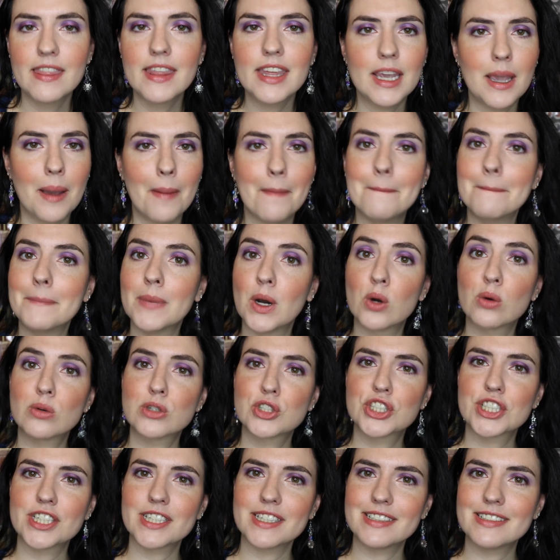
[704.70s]
the
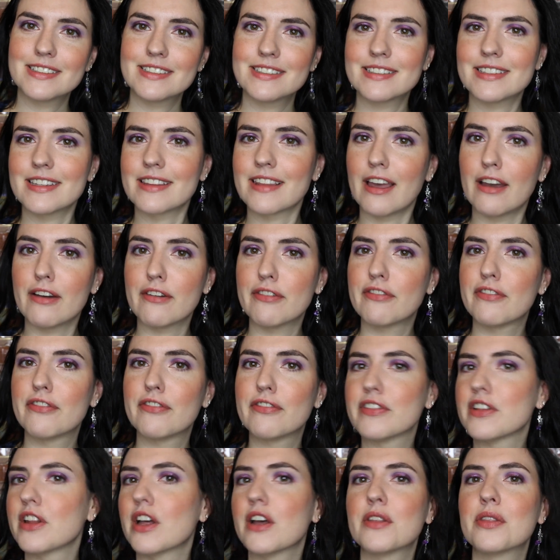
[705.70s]
emotions that
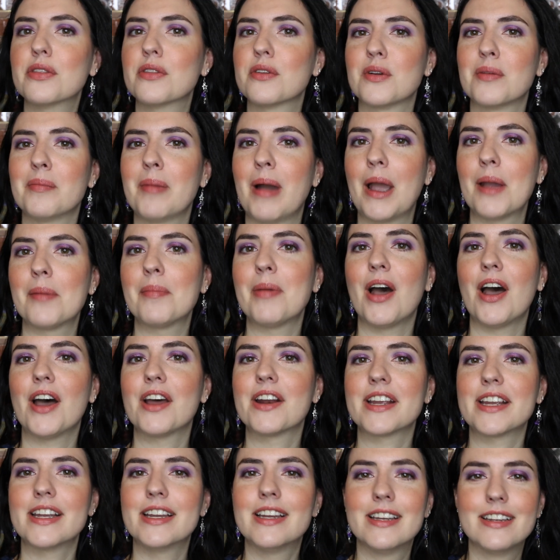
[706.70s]
flood through my
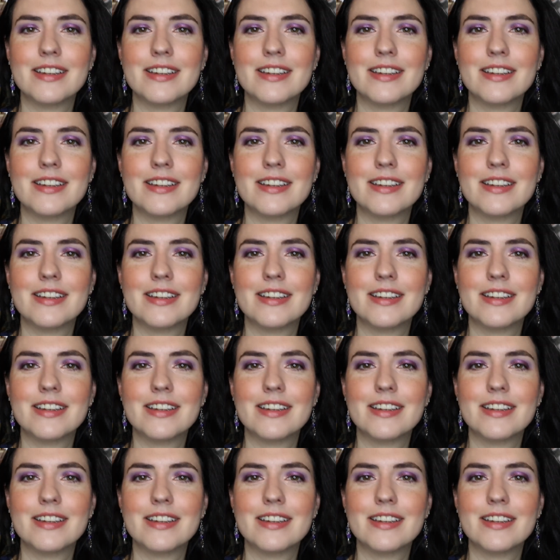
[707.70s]
body.